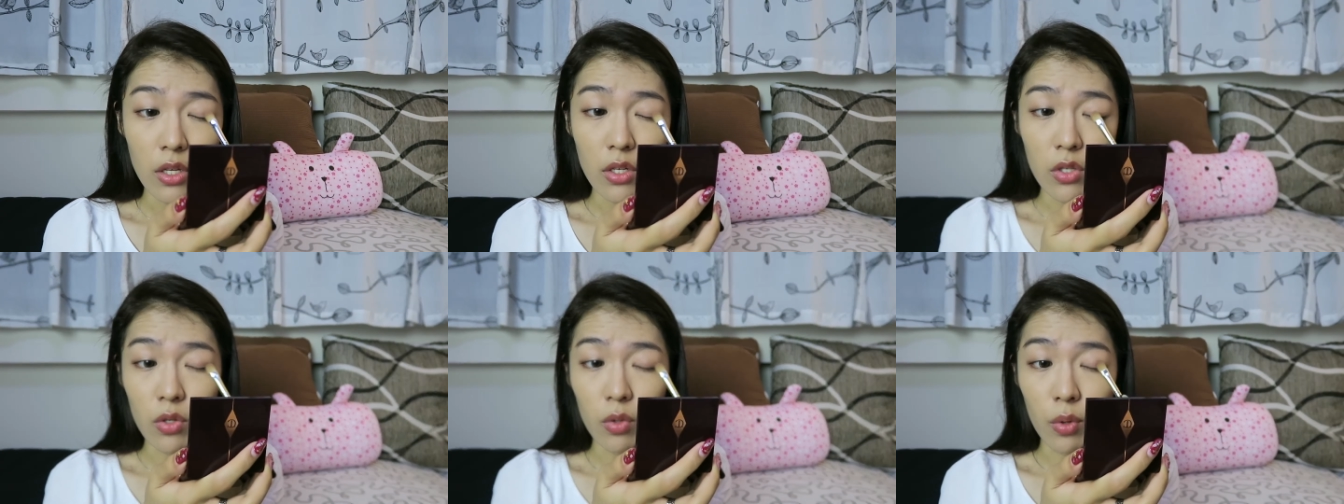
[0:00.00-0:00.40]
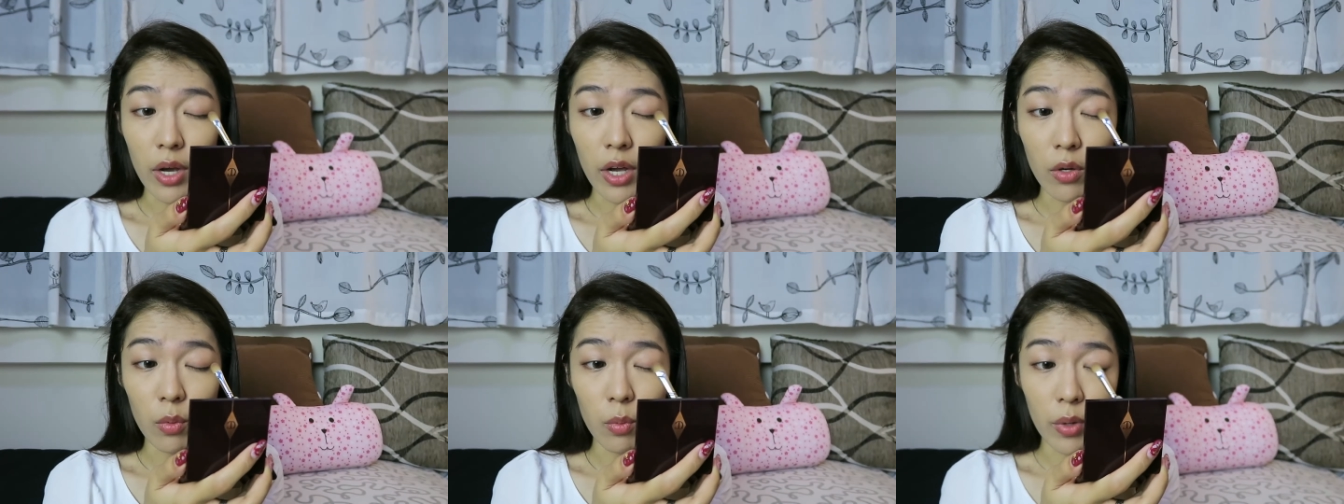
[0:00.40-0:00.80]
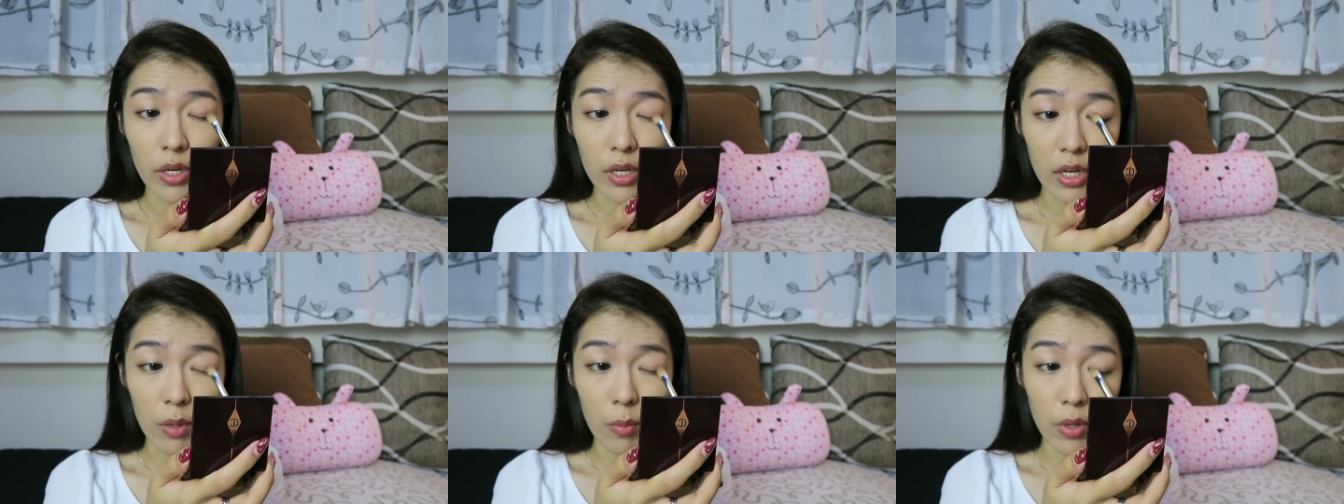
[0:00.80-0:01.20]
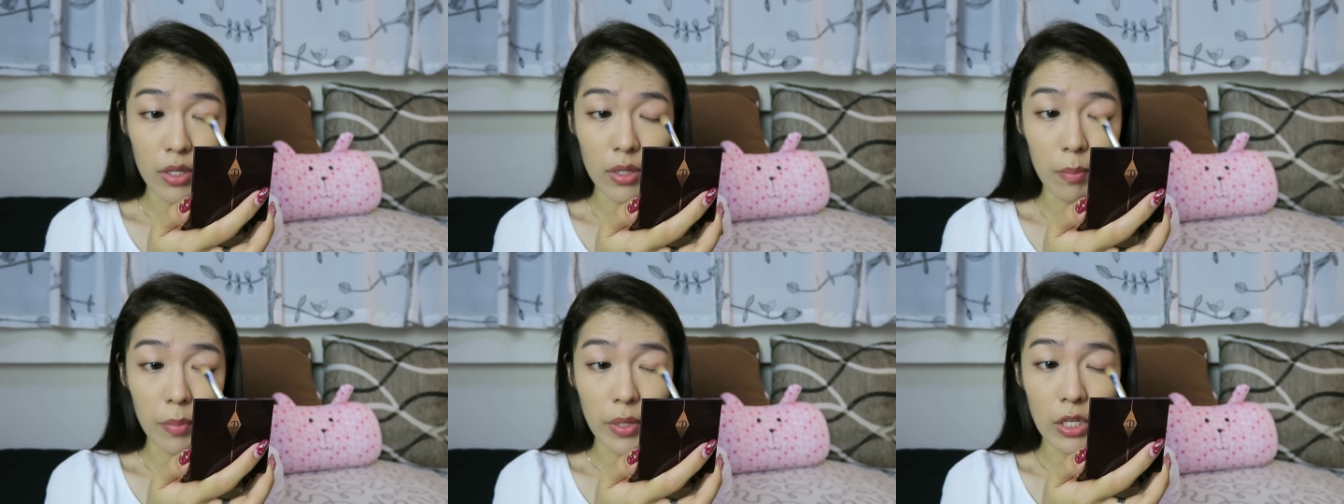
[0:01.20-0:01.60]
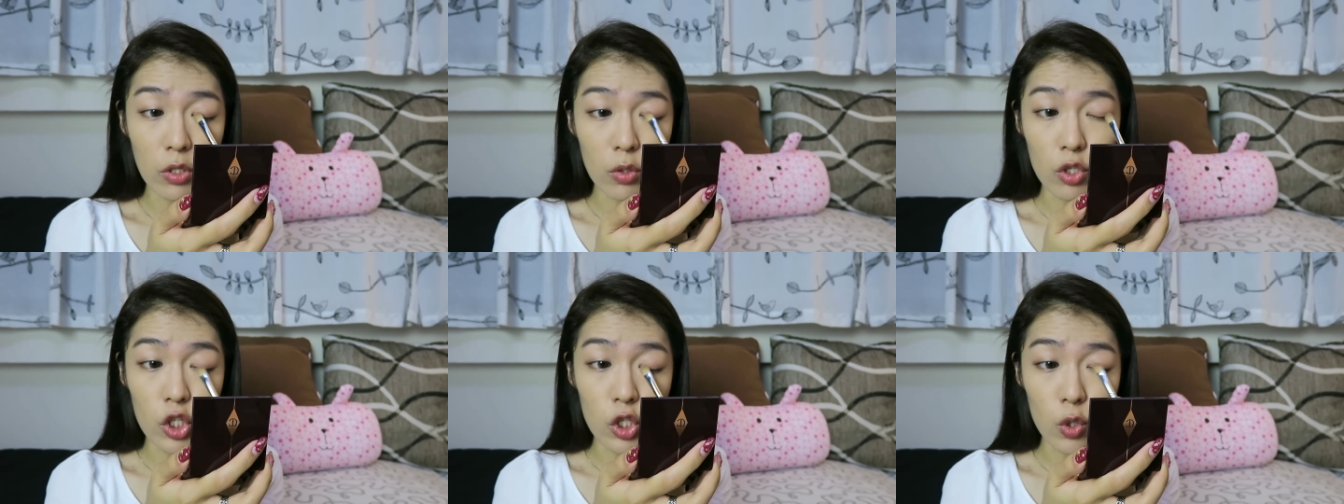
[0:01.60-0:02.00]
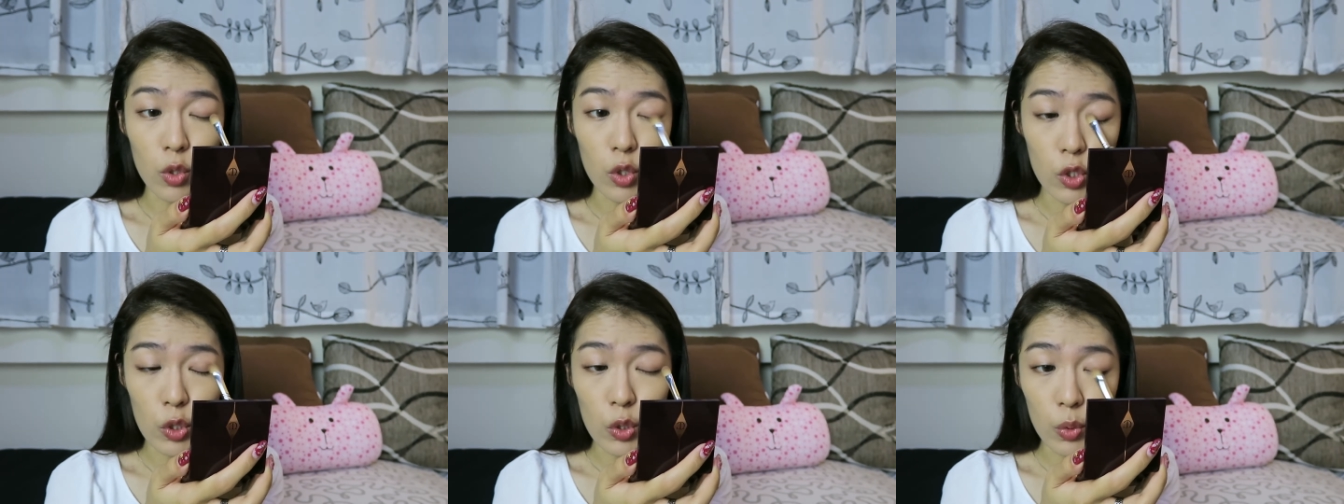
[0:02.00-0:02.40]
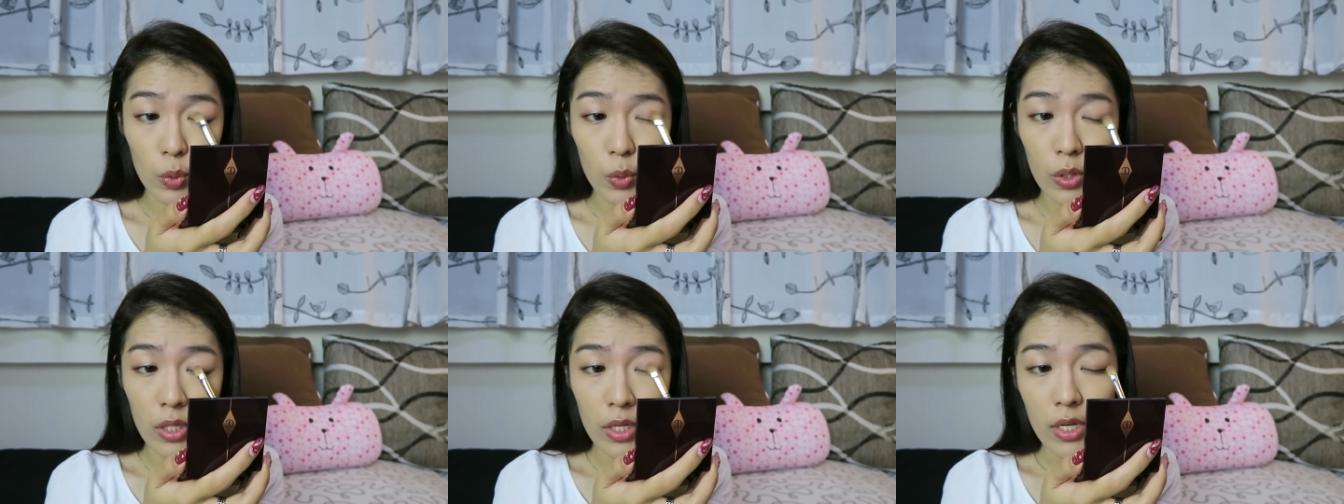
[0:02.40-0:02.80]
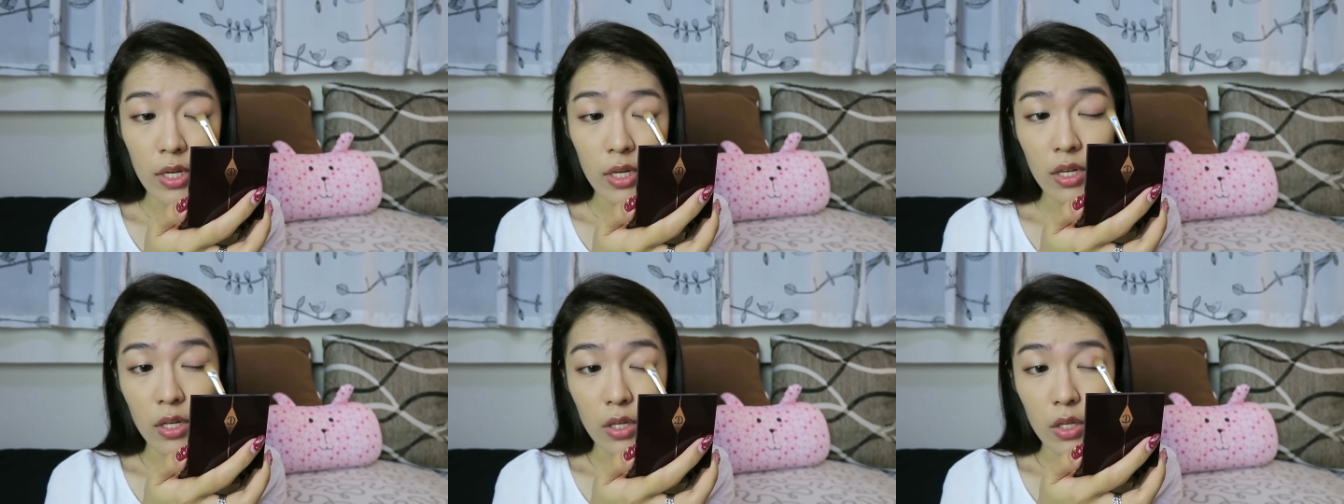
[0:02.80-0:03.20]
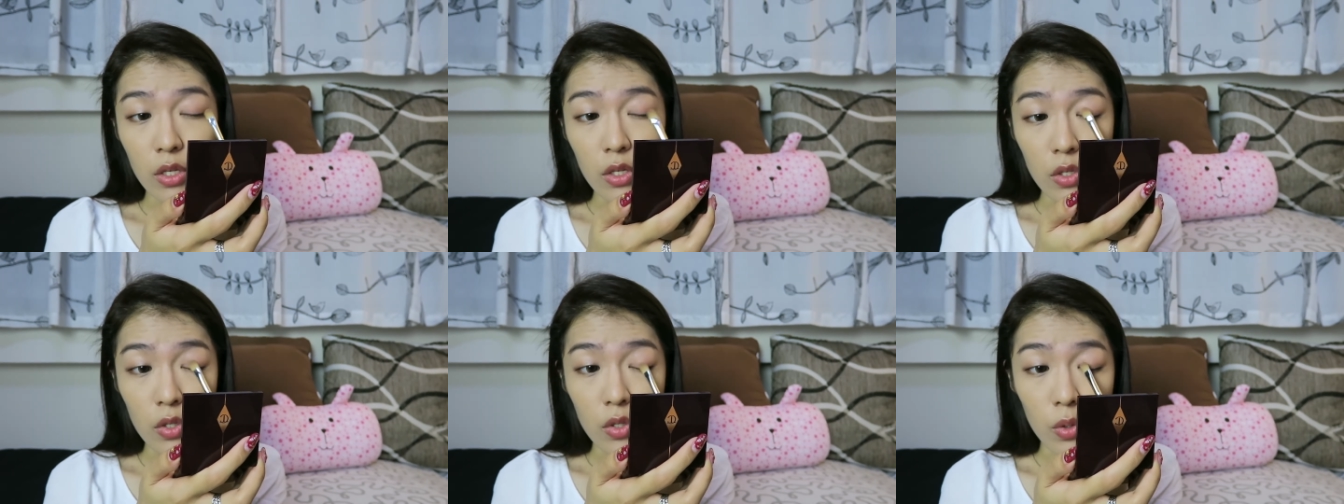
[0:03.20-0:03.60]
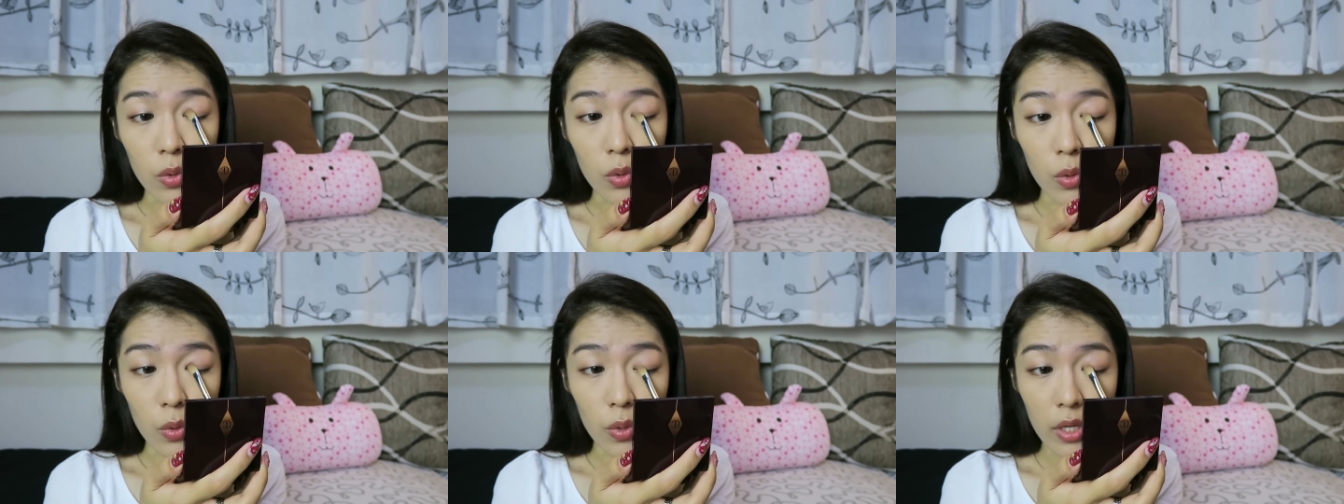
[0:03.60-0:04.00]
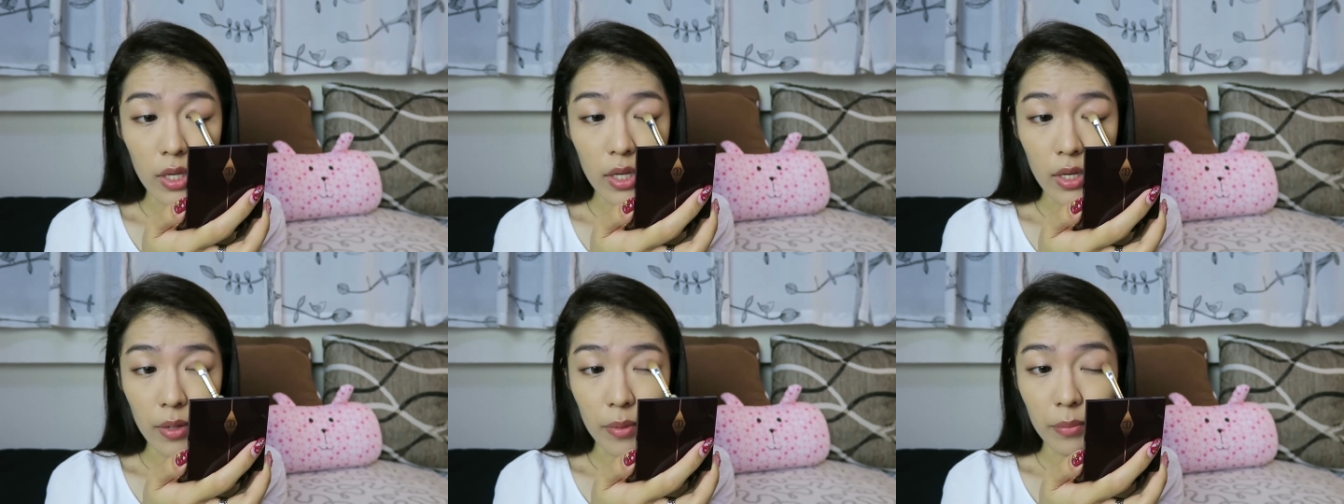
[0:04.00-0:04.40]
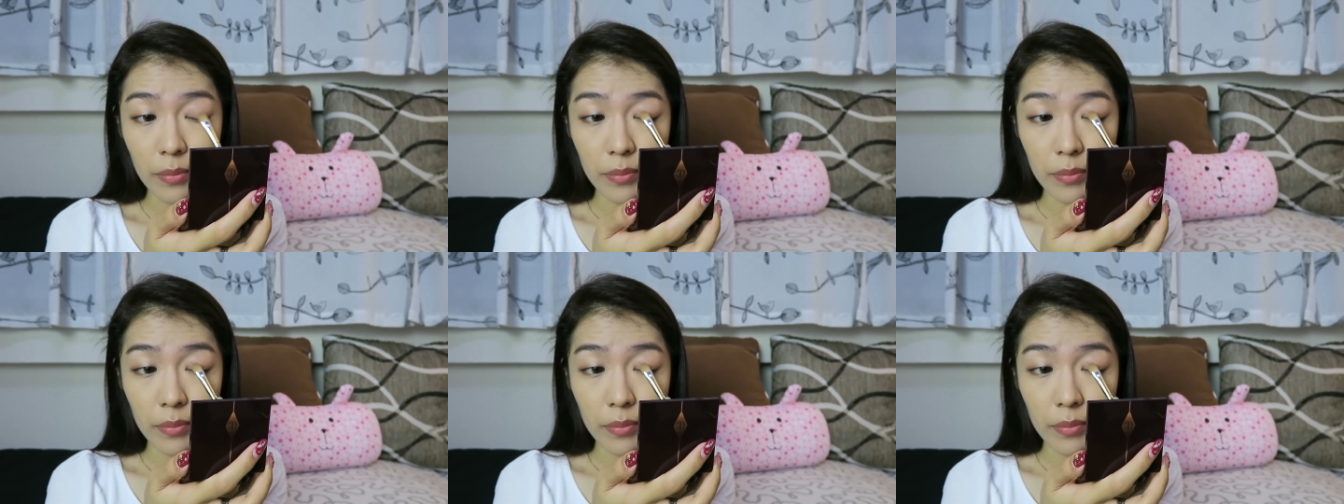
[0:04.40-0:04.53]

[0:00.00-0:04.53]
So I don't want it. I want the pink to show through. So yeah.